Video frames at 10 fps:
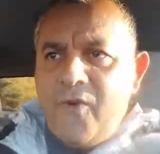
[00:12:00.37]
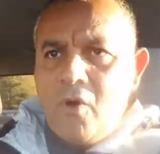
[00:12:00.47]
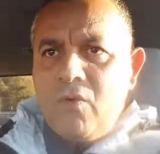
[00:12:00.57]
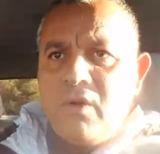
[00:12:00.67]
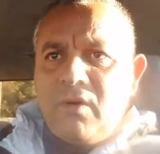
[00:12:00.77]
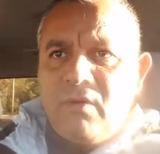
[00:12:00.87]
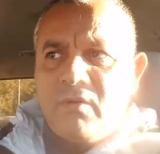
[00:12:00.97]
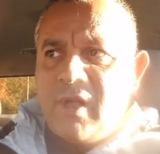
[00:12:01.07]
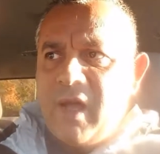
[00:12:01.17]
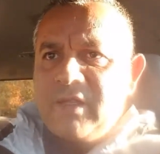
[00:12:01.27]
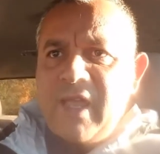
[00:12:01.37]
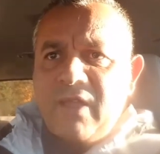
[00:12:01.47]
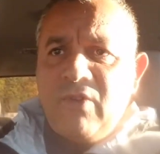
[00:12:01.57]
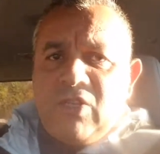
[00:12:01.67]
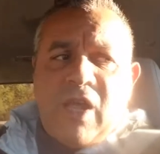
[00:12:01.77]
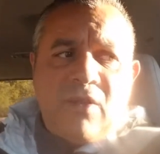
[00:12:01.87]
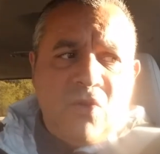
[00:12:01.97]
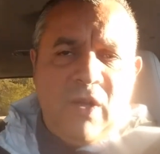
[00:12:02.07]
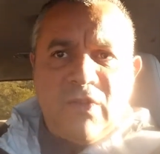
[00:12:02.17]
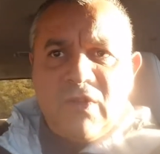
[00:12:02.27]
phone contact. Reach out
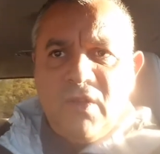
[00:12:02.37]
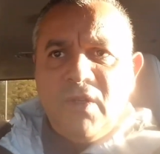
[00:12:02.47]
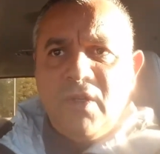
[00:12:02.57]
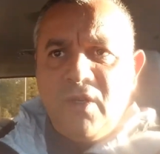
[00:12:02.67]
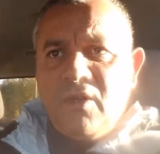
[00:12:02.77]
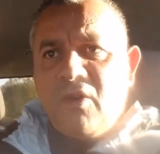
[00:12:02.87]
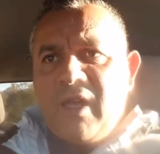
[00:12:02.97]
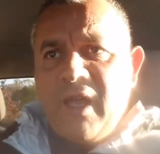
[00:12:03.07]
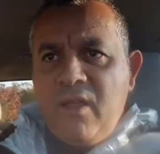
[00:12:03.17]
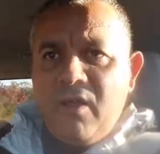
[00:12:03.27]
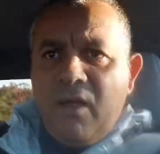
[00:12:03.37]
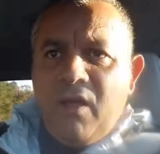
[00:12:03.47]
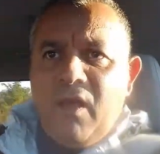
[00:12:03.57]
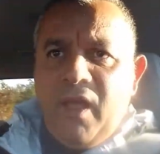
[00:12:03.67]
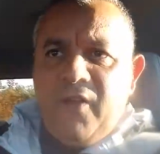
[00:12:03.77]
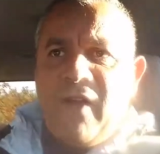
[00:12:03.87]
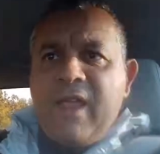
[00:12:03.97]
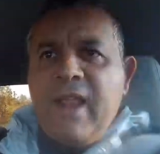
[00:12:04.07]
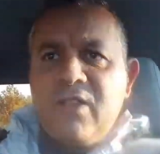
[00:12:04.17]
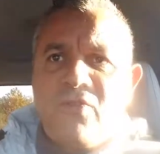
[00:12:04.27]
to us, okay? And if I
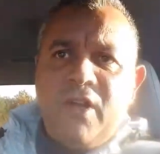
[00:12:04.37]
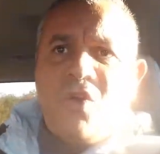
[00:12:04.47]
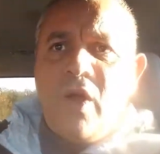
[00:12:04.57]
can answer any